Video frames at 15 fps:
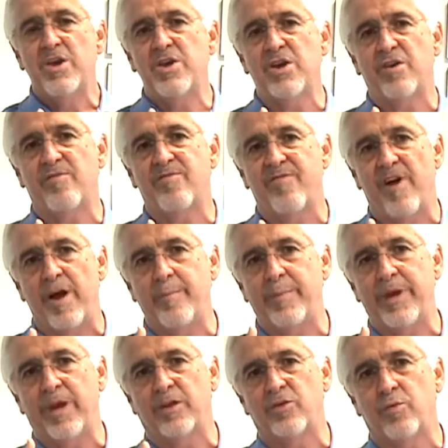You can find
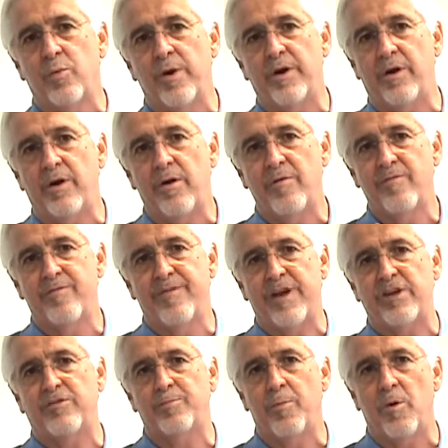me at Twitter,
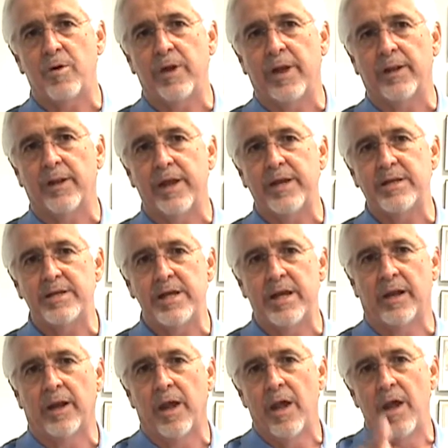Facebook, and
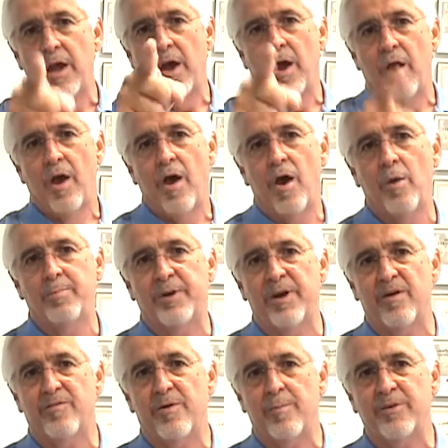LinkedIn. Hope to
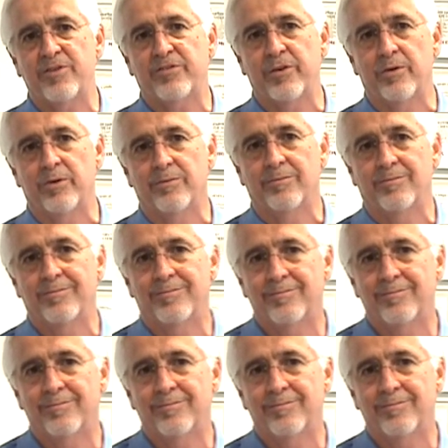hear from you soon.